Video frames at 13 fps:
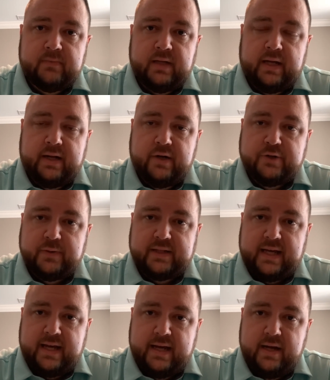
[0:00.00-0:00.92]
And here's what
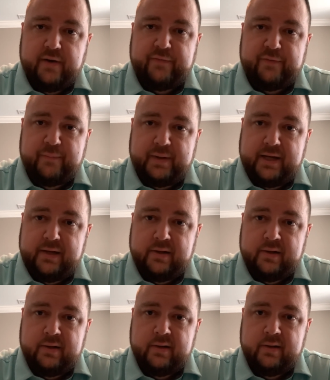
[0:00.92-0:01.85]
they hear from
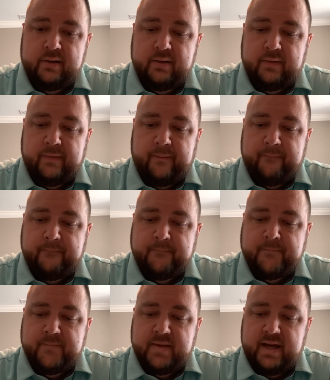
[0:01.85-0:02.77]
Peter.
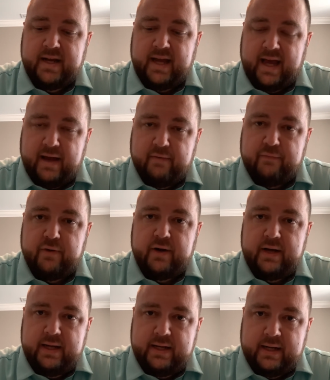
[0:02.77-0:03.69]
In
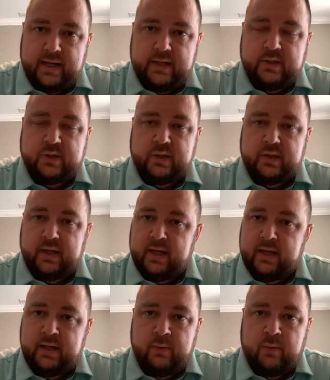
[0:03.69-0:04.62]
every nation,
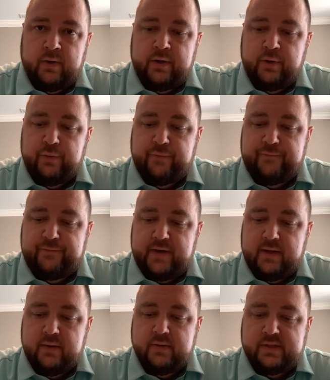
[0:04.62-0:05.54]
anyone who
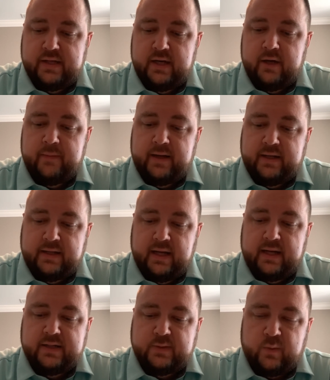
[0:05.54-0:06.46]
fears him and
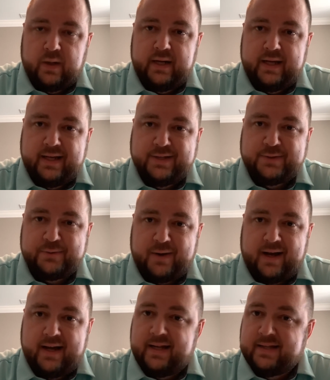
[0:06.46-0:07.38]
does what is
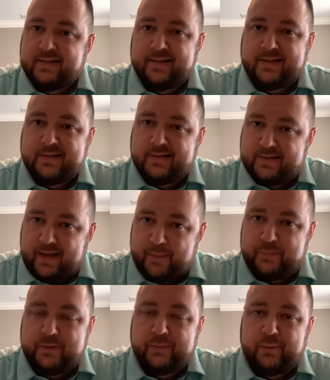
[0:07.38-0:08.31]
right is
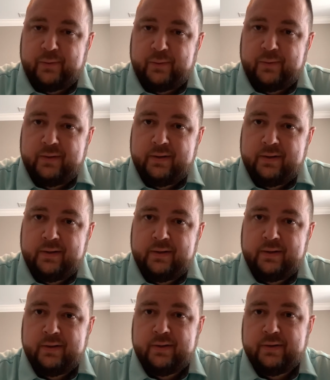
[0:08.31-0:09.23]
acceptable
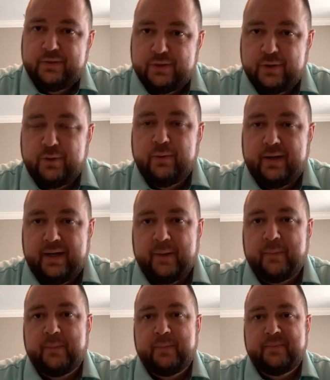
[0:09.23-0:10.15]
to him.